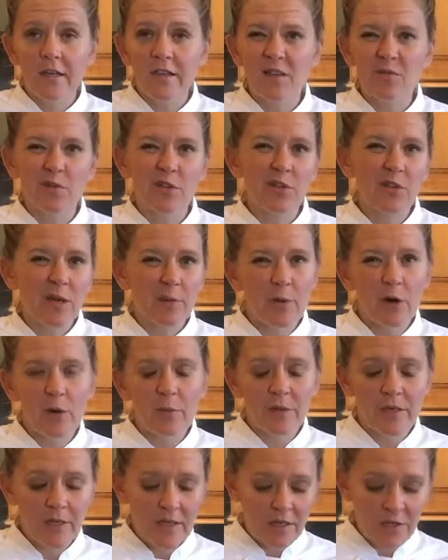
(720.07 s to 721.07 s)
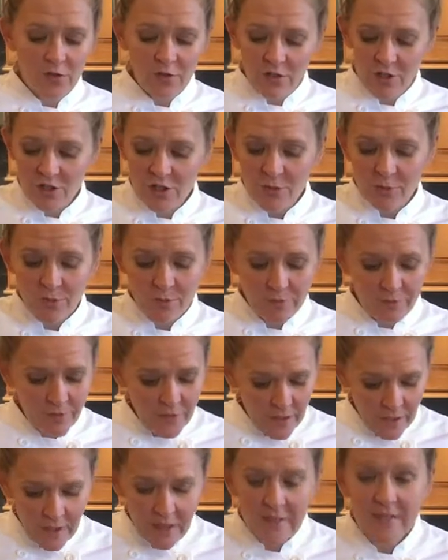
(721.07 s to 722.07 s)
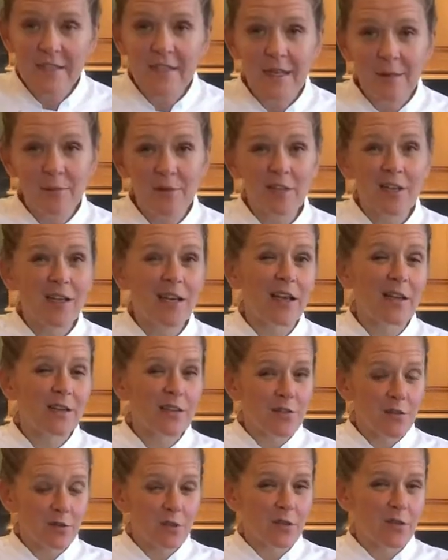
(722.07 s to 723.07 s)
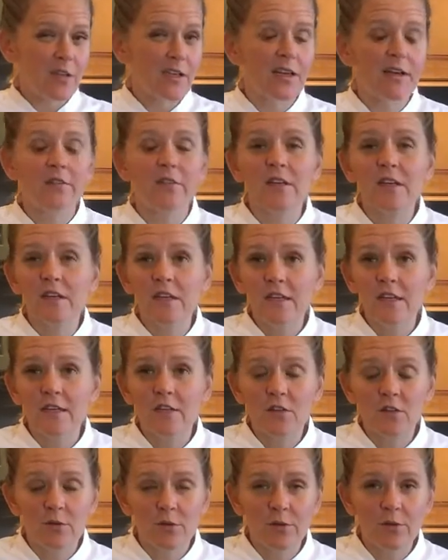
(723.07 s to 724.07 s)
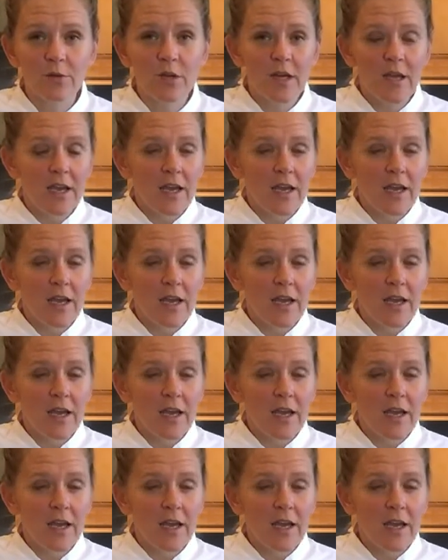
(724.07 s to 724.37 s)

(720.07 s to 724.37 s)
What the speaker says: and then when you come home at night, you could just assemble it and throw it in the oven and heat it through,